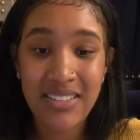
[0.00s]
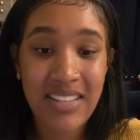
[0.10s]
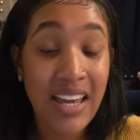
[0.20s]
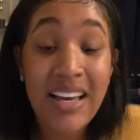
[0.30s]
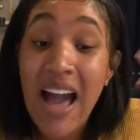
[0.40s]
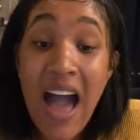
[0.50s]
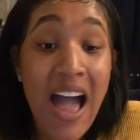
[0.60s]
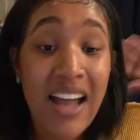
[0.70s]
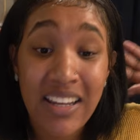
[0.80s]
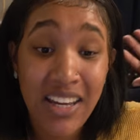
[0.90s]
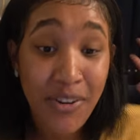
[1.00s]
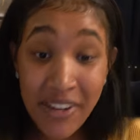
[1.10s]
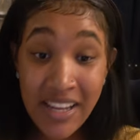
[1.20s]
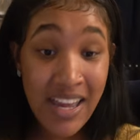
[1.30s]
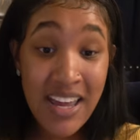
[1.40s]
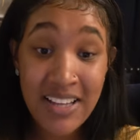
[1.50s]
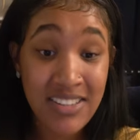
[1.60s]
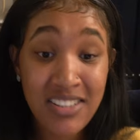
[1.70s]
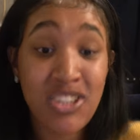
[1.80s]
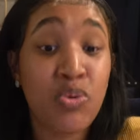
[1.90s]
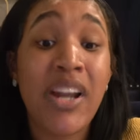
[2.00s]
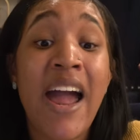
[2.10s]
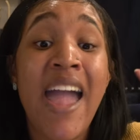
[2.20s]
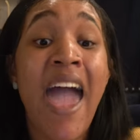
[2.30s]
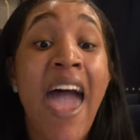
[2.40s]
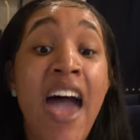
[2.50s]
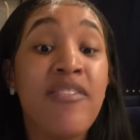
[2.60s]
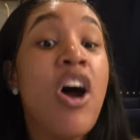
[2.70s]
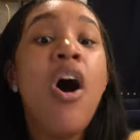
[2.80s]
Say, God, here it is. This is what I have.